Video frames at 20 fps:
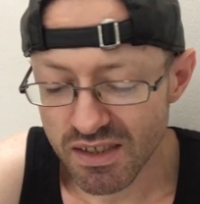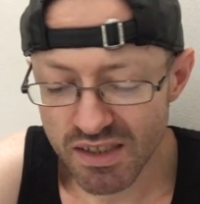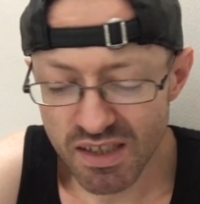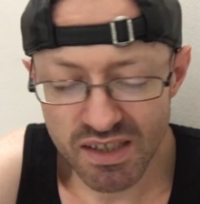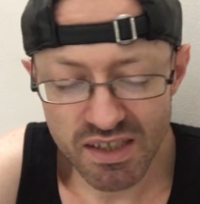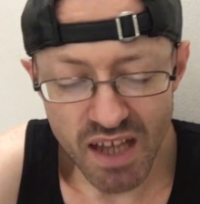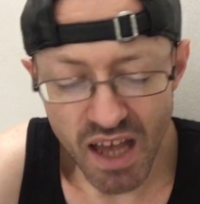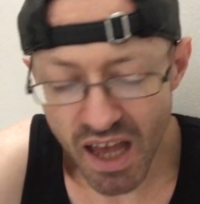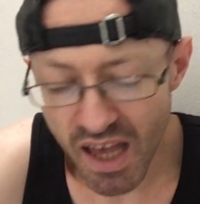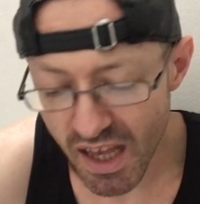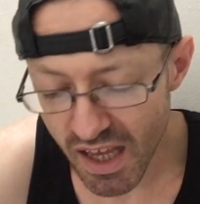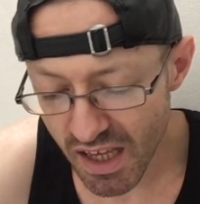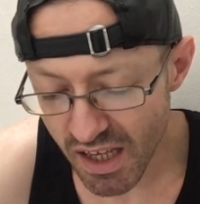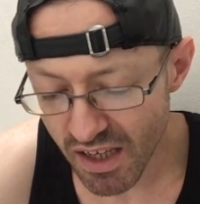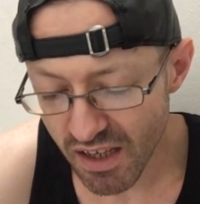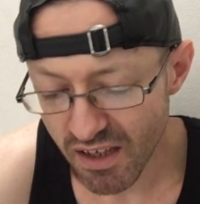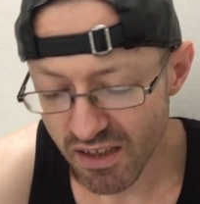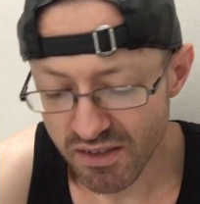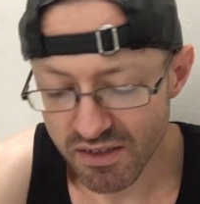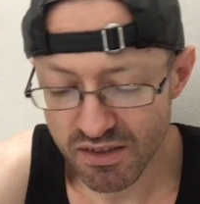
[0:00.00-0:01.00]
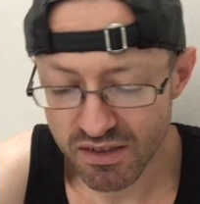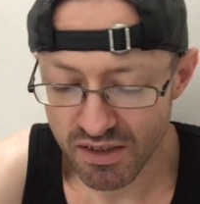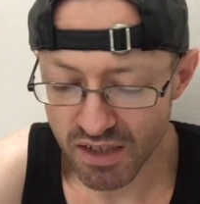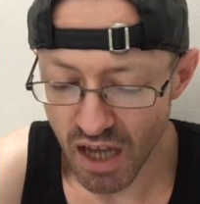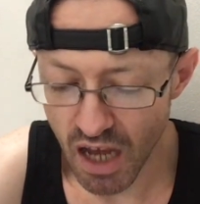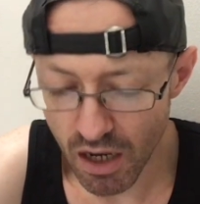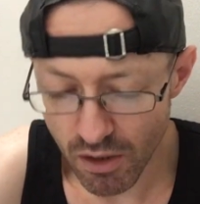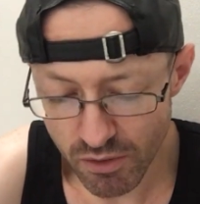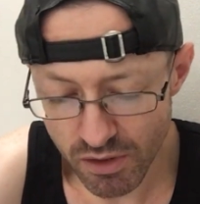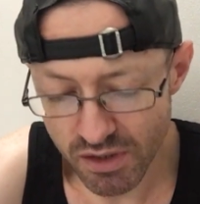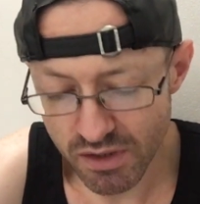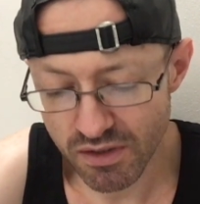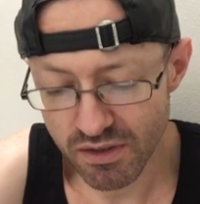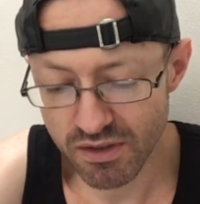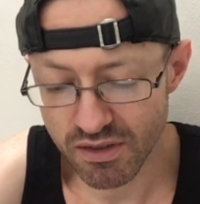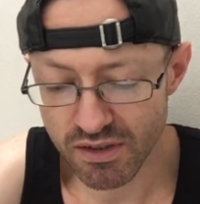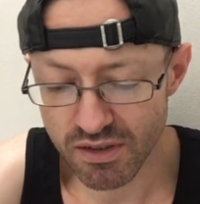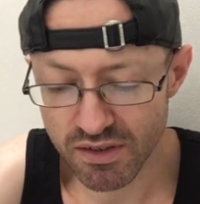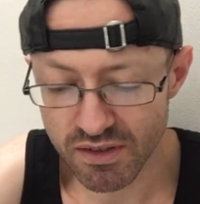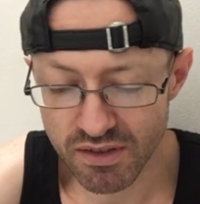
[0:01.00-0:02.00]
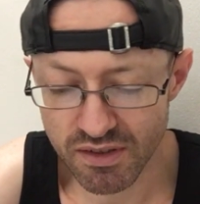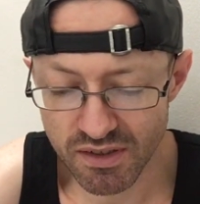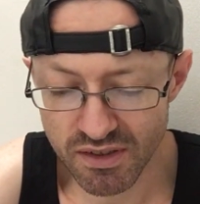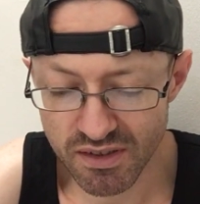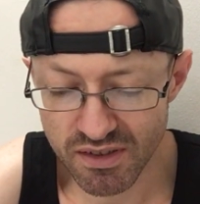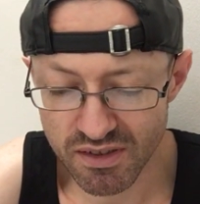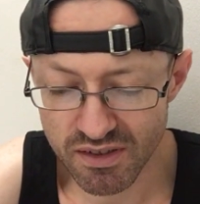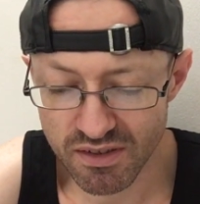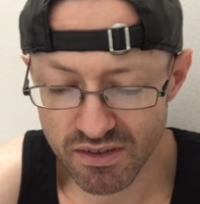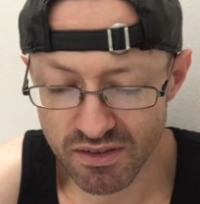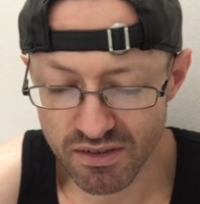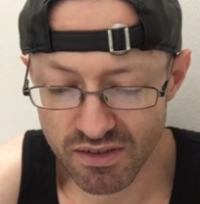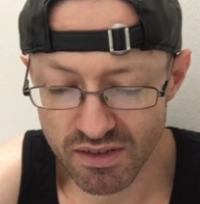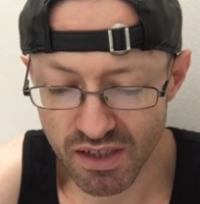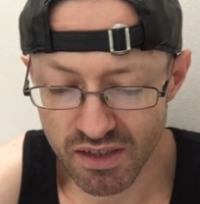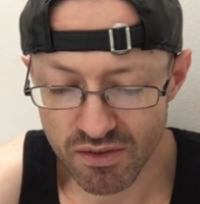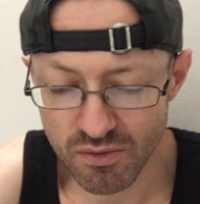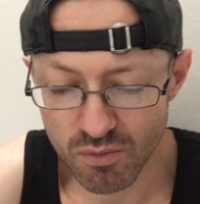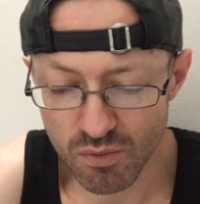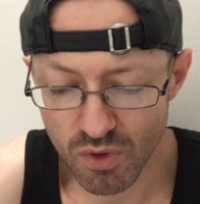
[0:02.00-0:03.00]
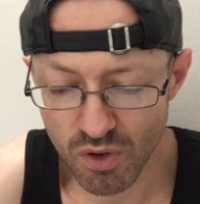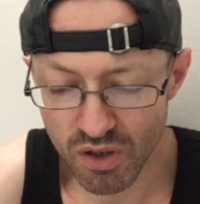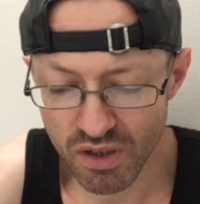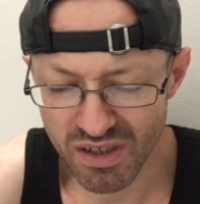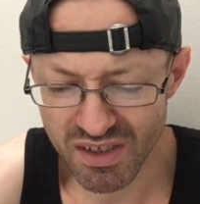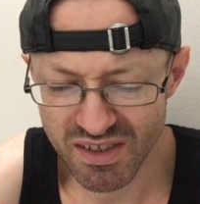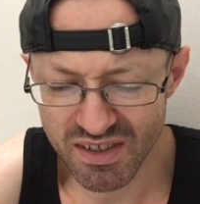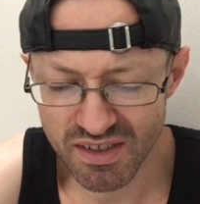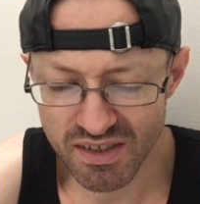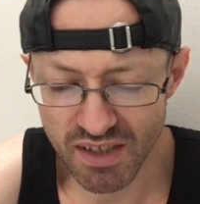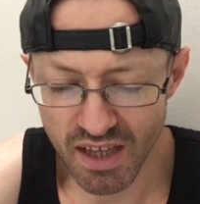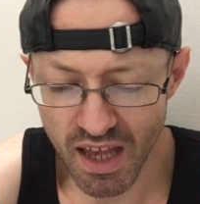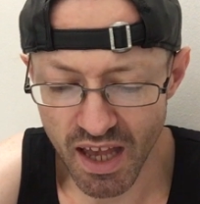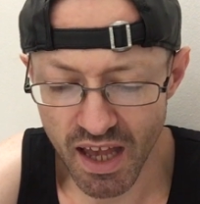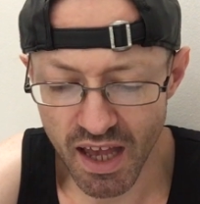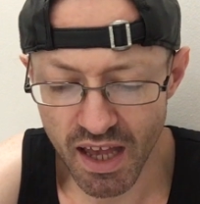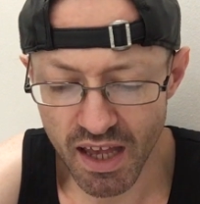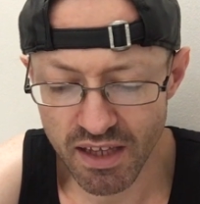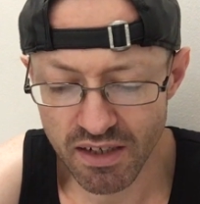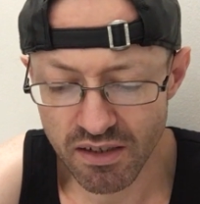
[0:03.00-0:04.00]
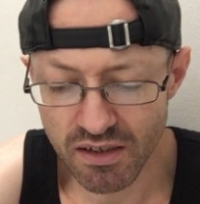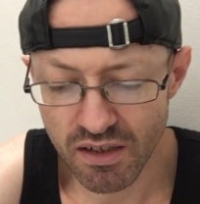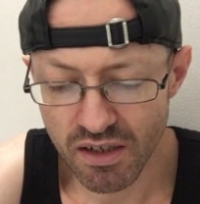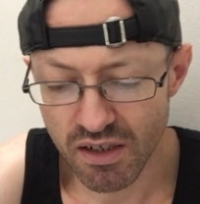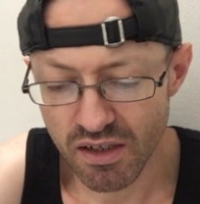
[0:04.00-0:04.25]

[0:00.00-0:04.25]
today, it's current, it's just doesn't work, and it's sad.